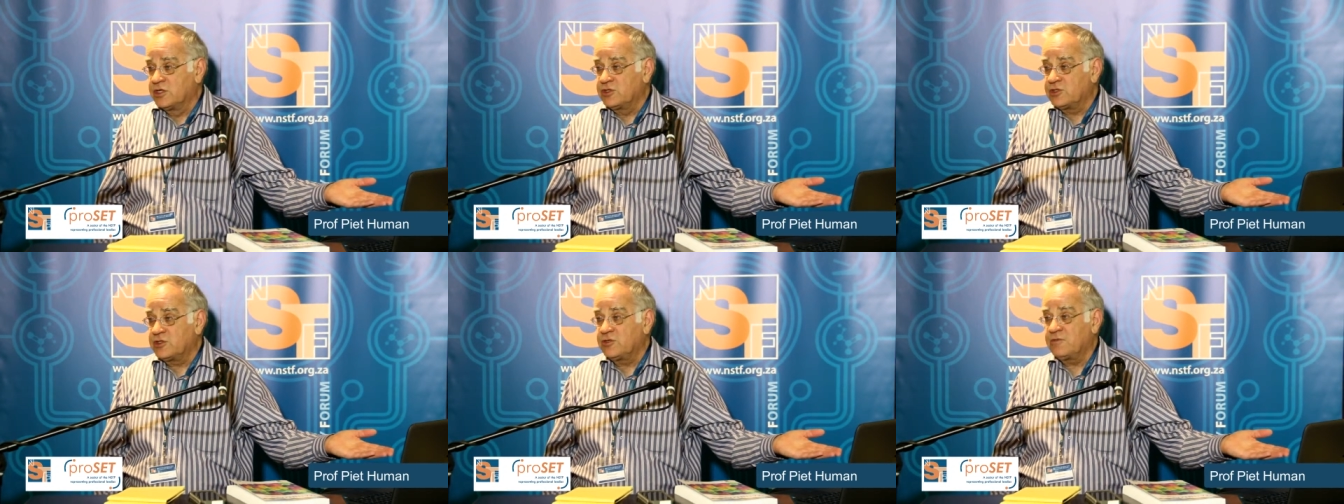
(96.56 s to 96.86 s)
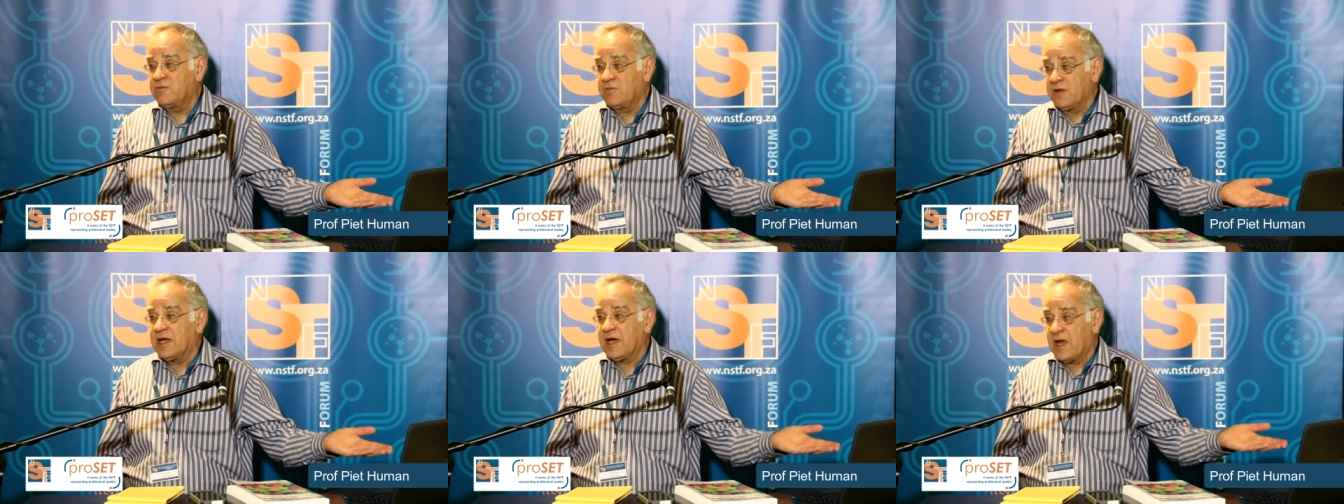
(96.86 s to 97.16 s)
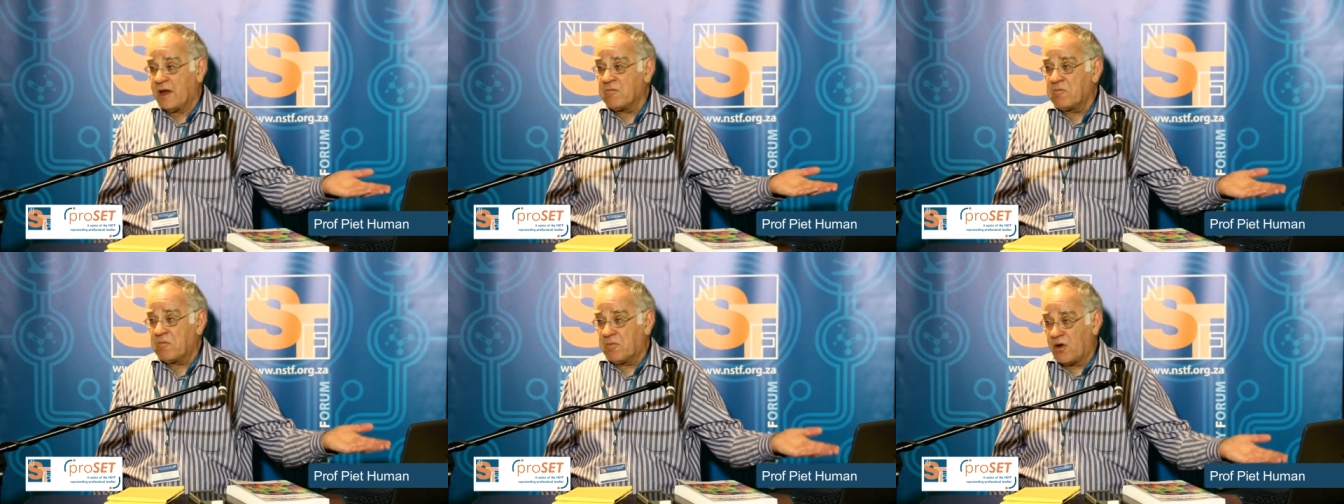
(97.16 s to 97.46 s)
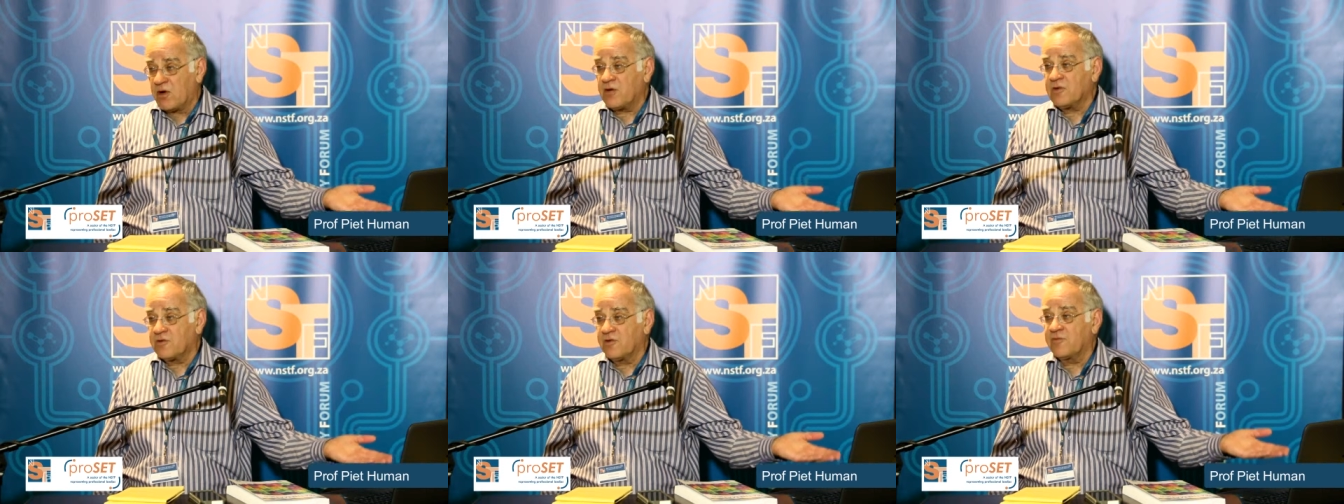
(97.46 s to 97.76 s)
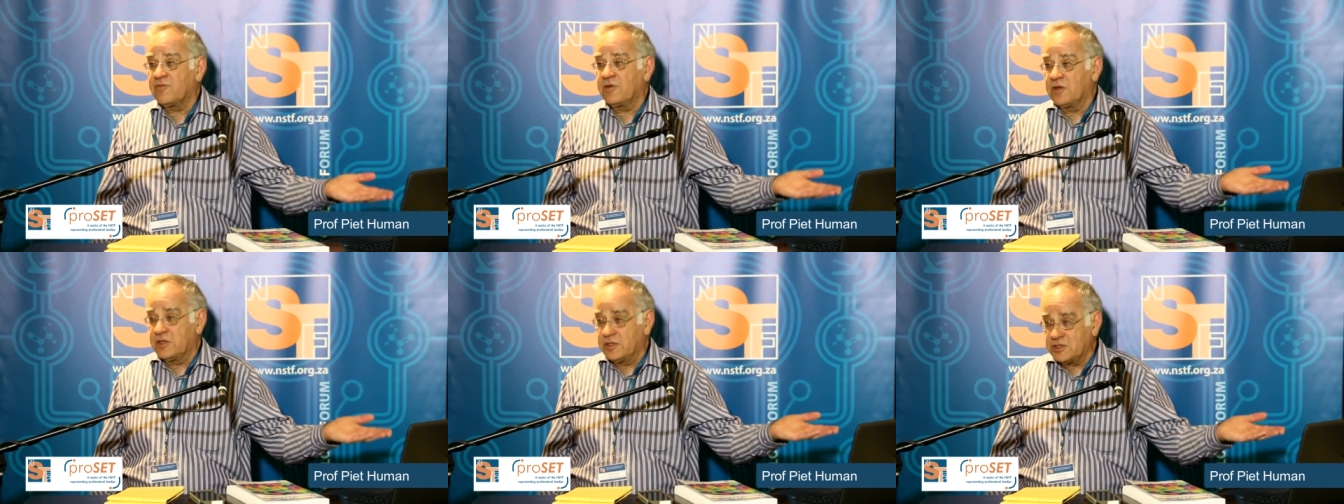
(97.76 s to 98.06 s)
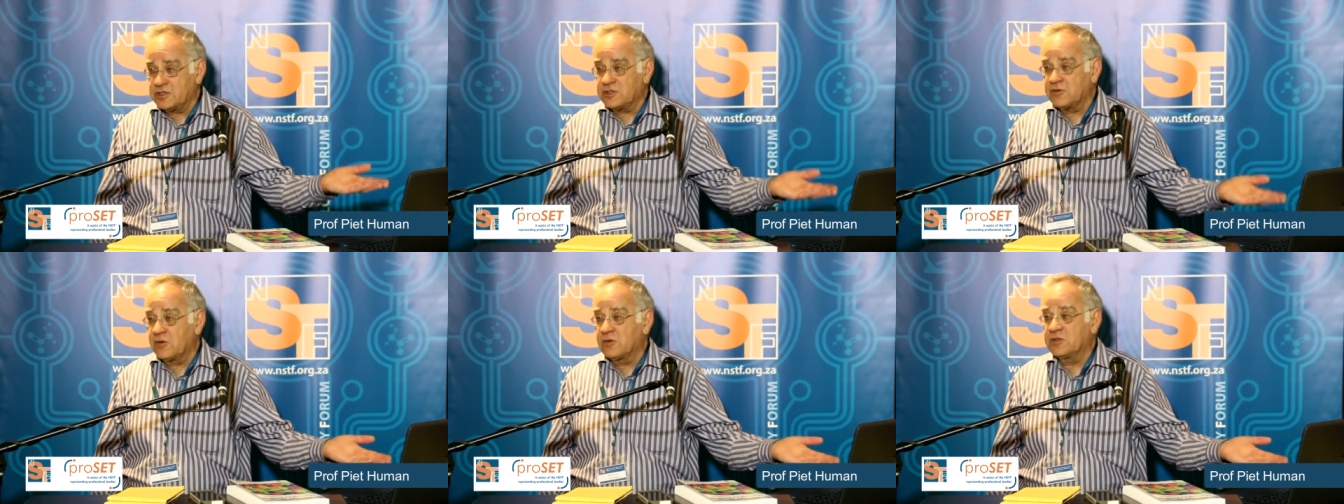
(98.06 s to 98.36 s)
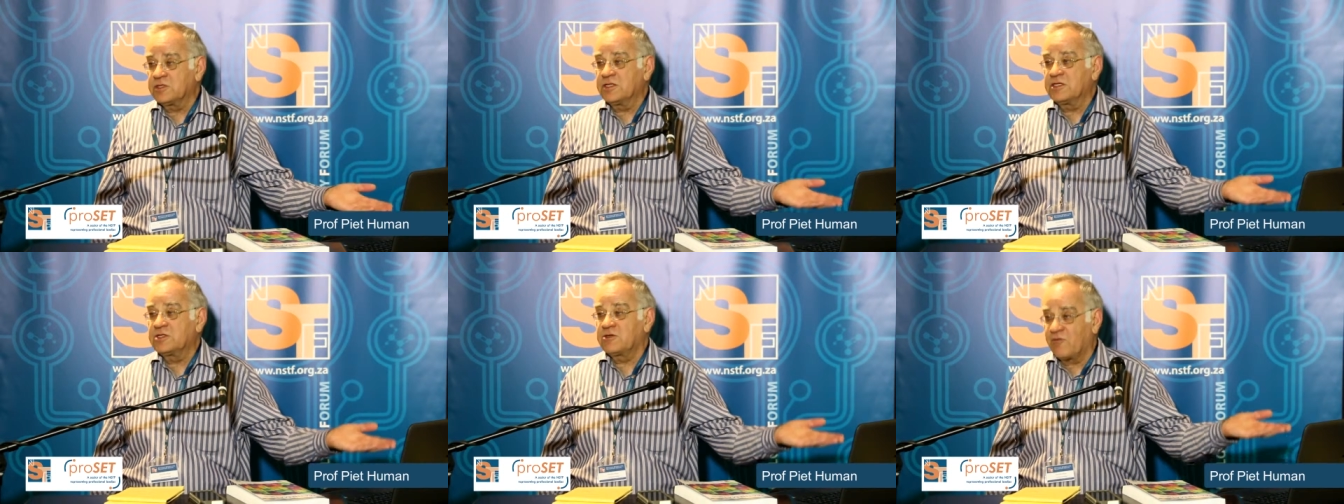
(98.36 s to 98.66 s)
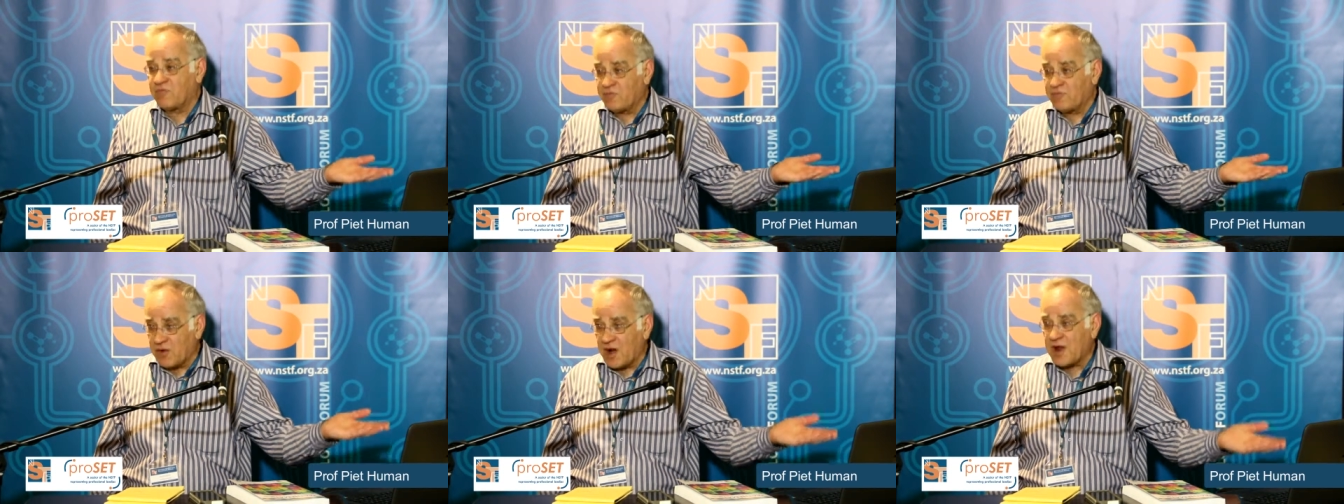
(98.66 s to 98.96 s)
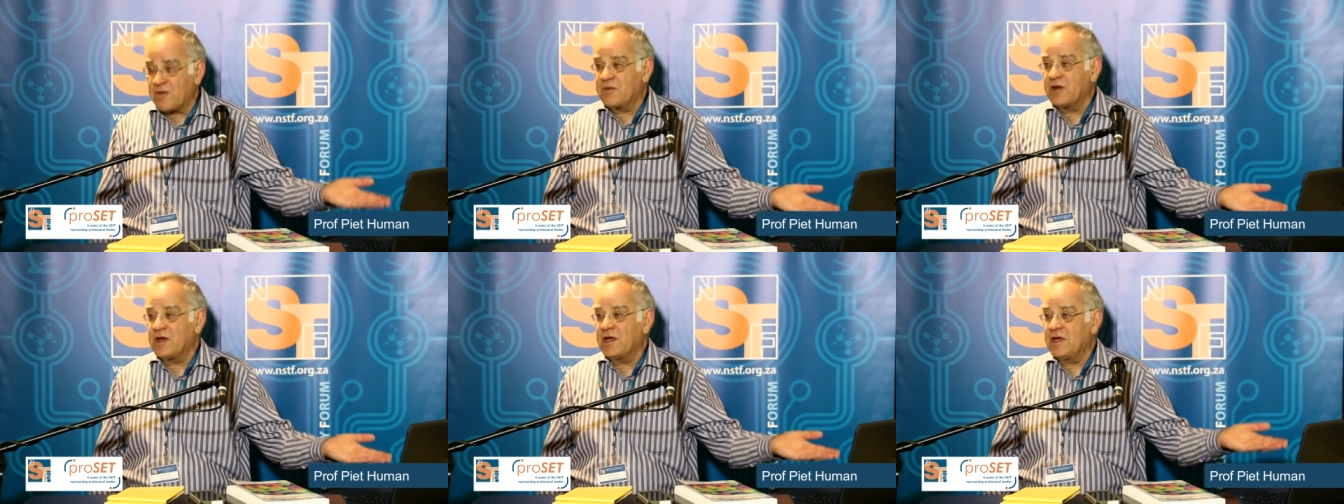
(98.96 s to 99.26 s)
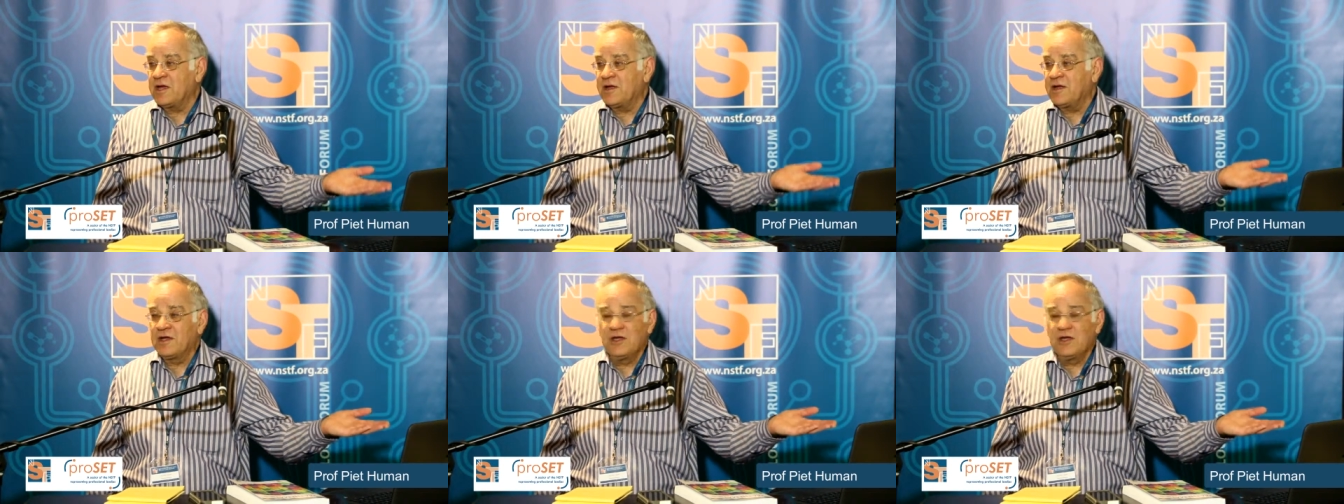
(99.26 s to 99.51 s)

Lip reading: should become part of the discourses of primary